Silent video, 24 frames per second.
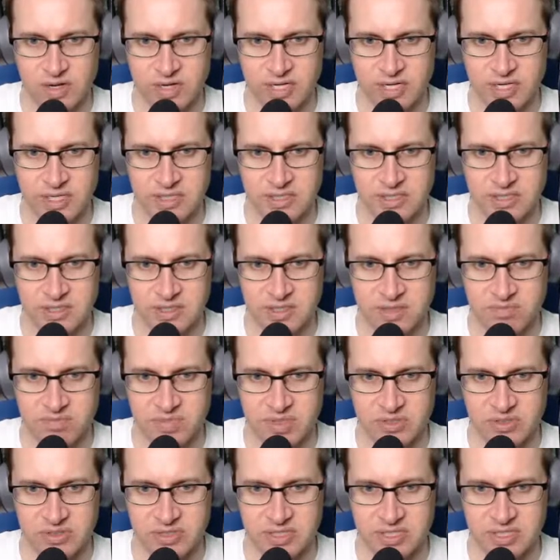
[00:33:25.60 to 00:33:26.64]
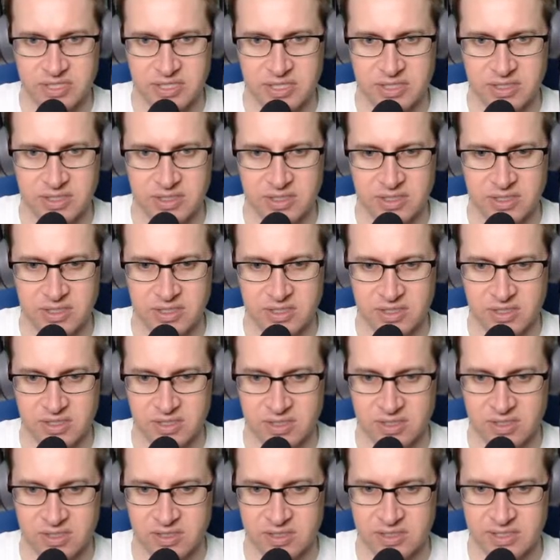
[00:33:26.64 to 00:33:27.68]
it, the building,
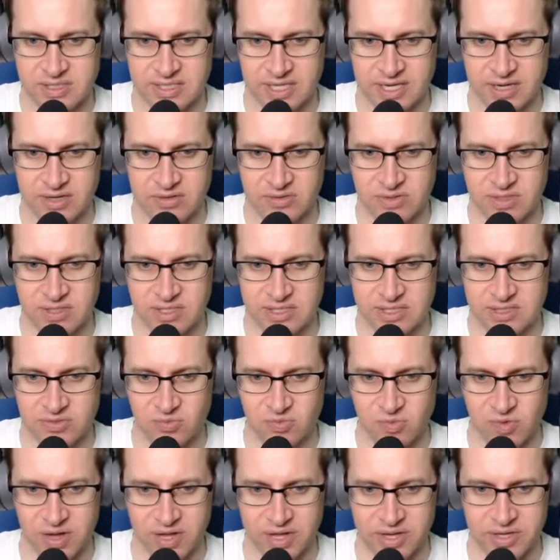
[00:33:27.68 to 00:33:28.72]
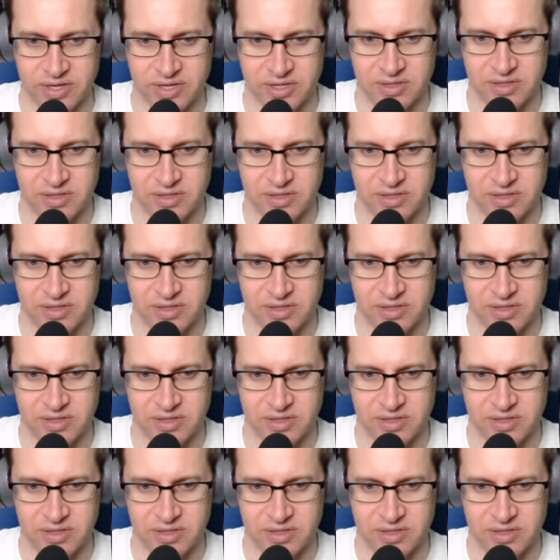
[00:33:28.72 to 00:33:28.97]
down this way.